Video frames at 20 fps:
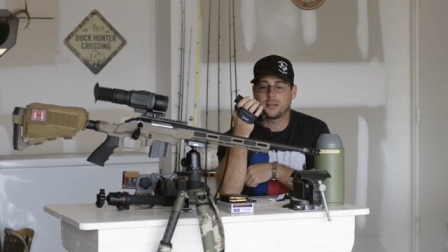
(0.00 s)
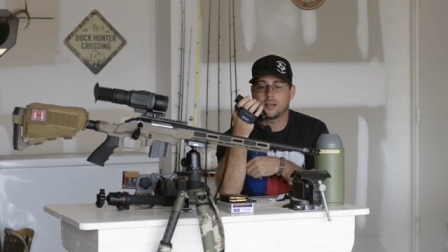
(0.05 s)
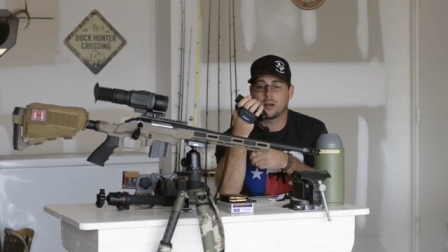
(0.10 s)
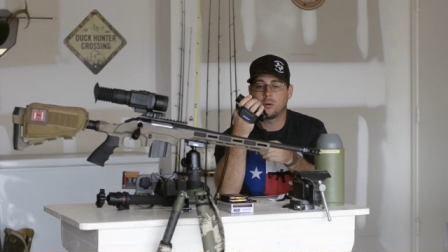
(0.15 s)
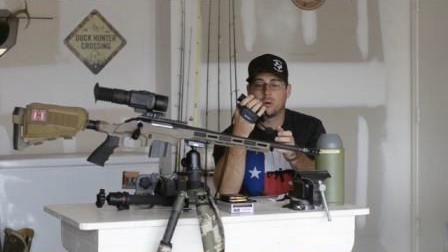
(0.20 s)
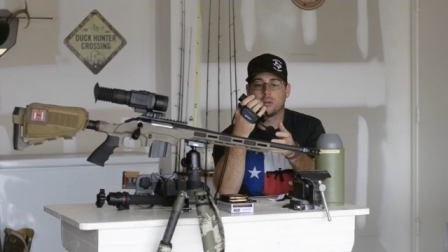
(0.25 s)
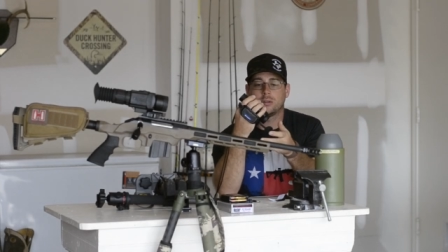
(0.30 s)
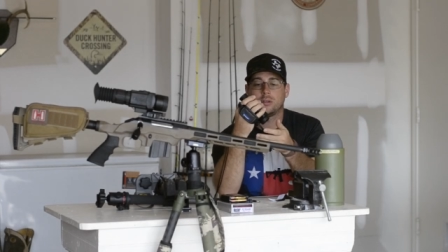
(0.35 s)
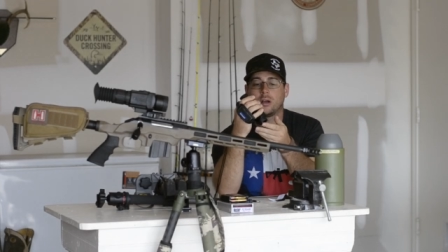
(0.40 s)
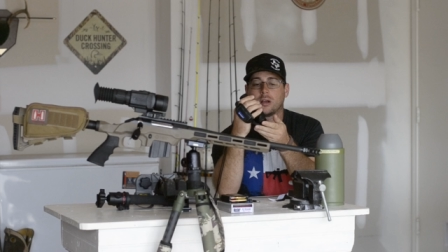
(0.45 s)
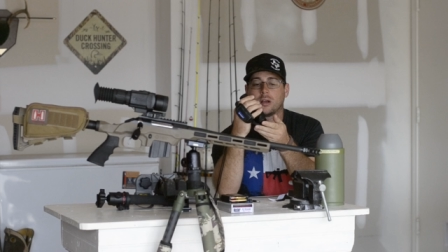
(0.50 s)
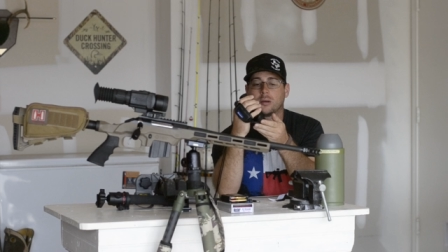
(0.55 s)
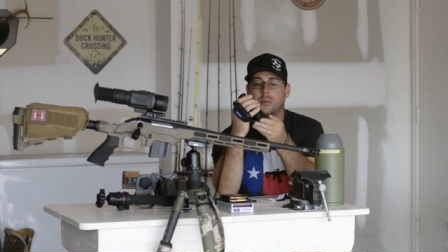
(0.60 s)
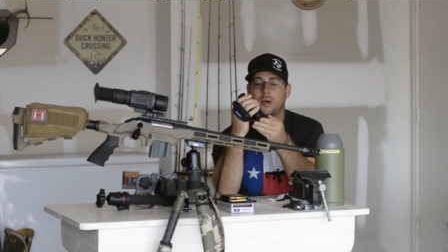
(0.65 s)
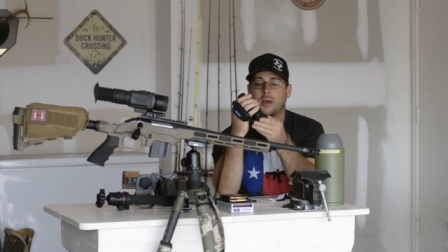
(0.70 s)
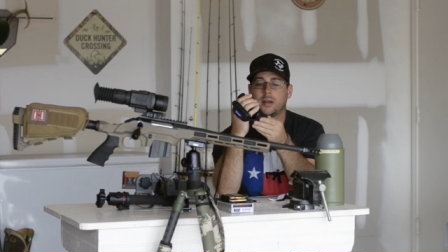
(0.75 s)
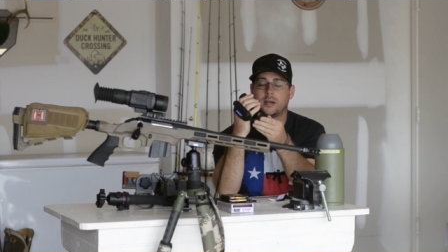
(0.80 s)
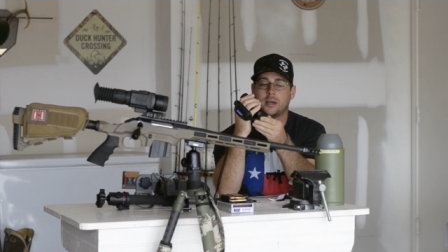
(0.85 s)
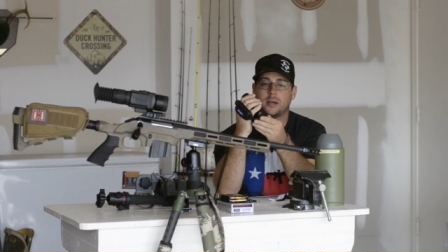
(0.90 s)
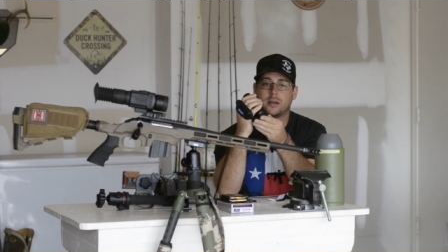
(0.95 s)
Alright, next thing
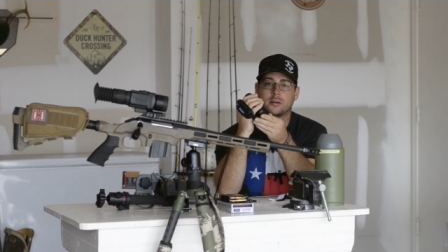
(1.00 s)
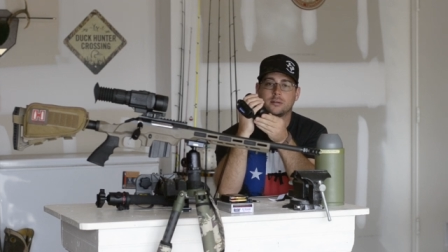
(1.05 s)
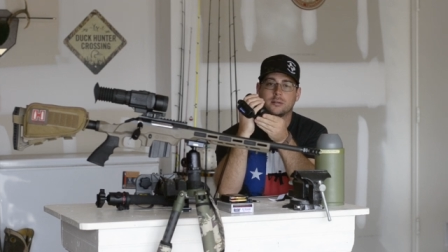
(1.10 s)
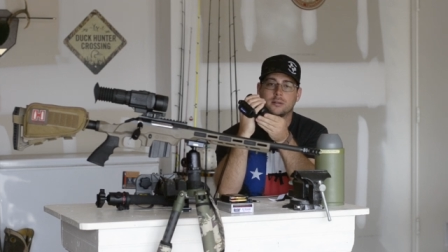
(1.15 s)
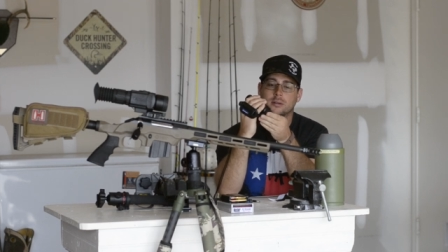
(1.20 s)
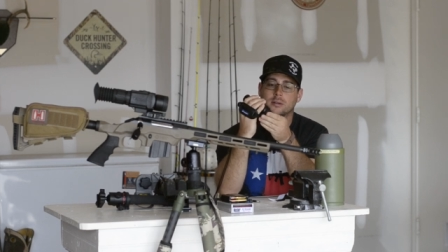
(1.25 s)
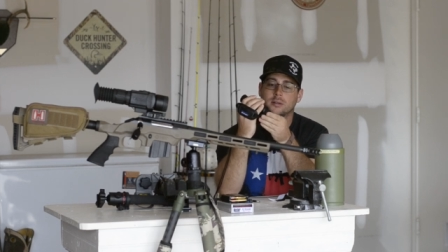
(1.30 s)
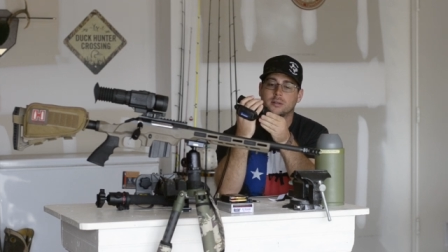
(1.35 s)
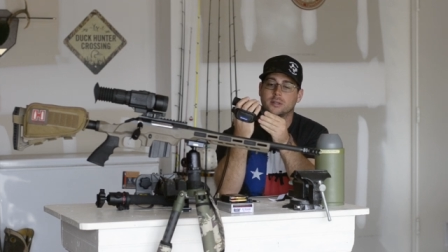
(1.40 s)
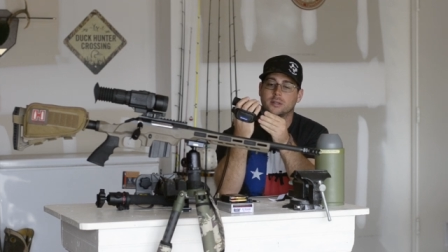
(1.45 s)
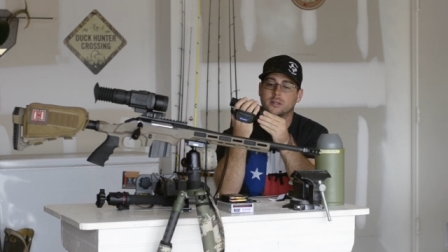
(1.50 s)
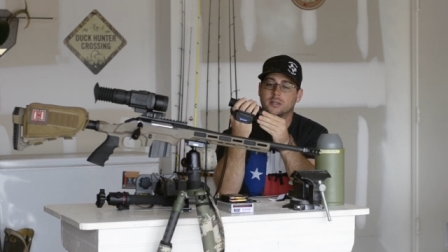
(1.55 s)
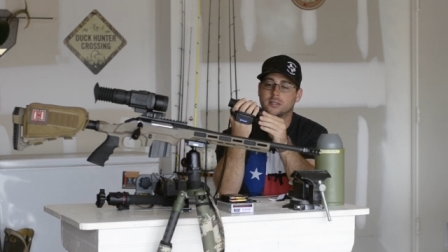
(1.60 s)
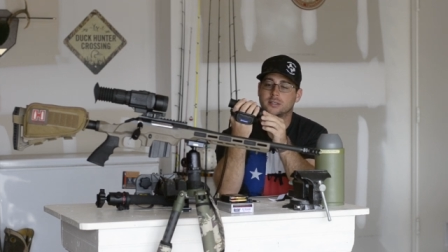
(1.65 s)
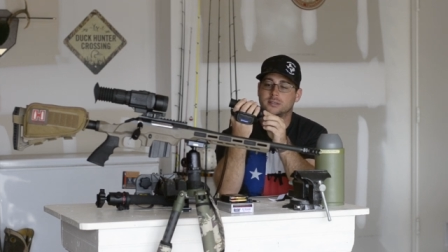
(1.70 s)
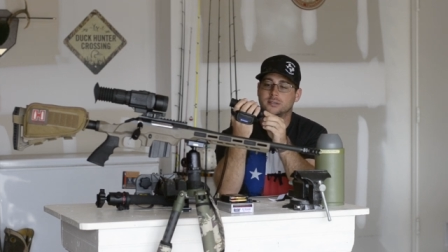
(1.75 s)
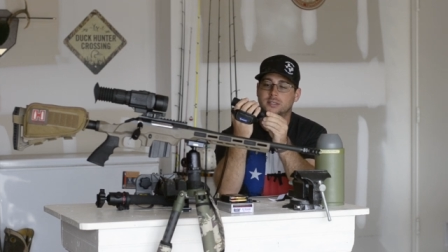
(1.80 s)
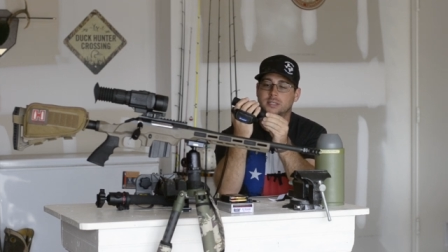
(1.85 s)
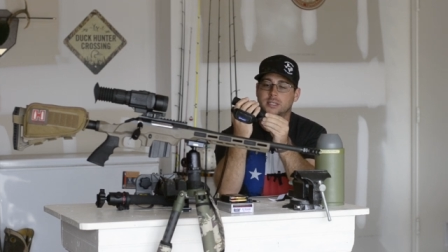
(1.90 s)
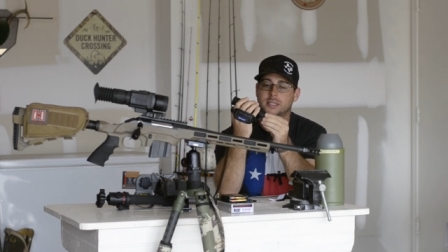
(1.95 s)
I want to talk about here
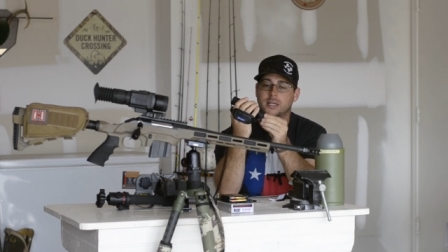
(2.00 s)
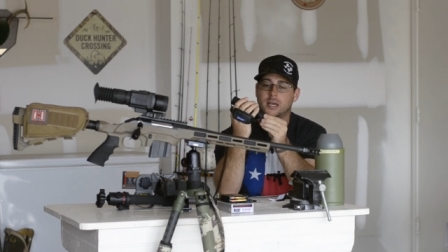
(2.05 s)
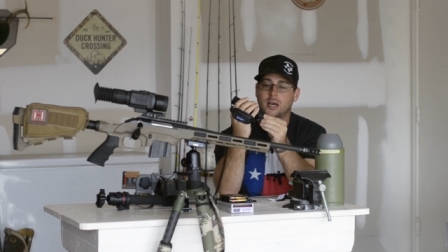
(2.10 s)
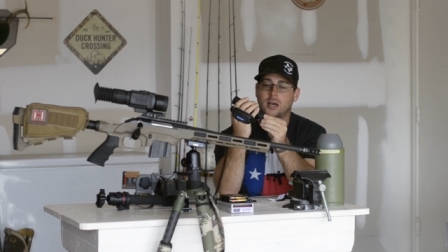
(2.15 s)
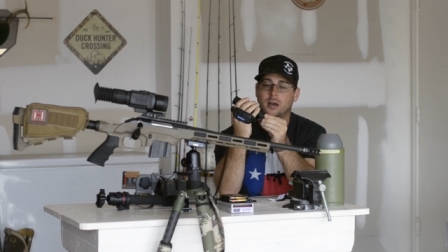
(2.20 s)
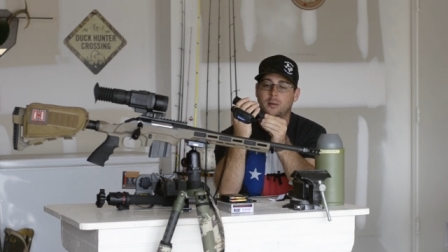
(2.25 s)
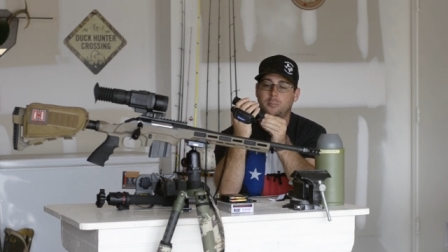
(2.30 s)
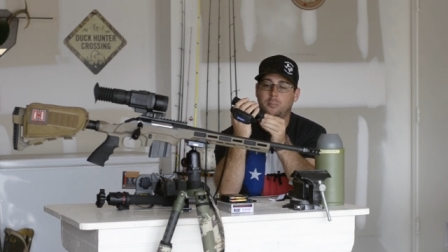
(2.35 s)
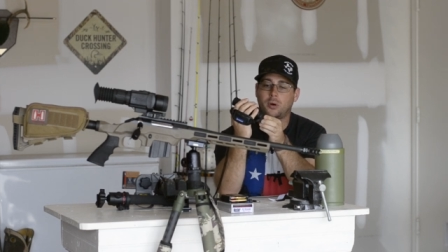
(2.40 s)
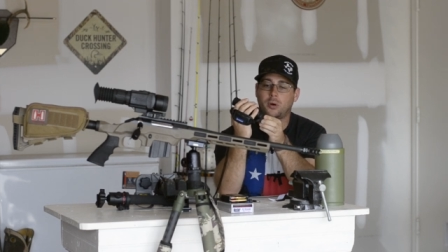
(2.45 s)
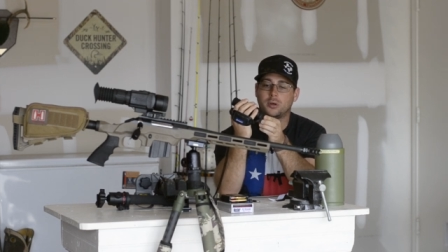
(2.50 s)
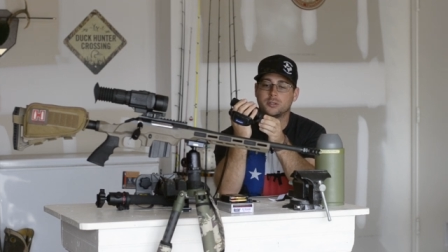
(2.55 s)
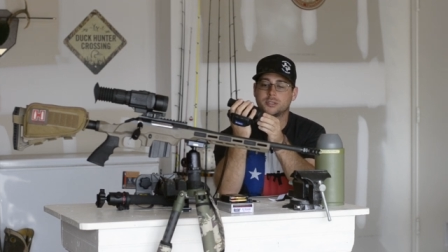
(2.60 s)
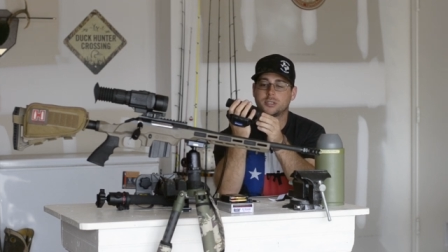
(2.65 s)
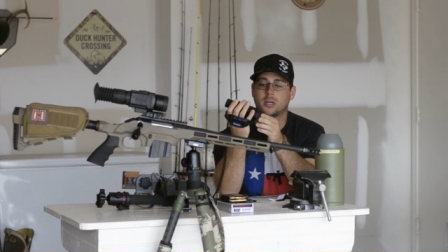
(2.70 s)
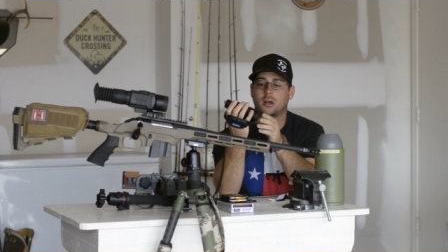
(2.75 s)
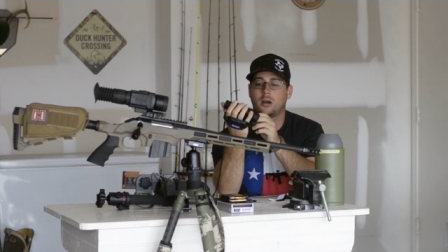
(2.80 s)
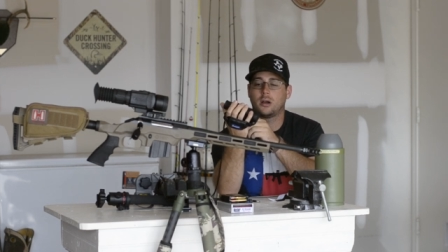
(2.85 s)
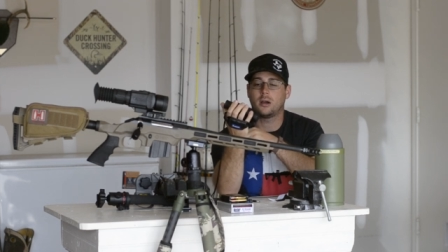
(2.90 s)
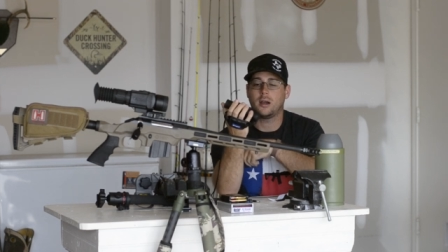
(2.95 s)
is the uh,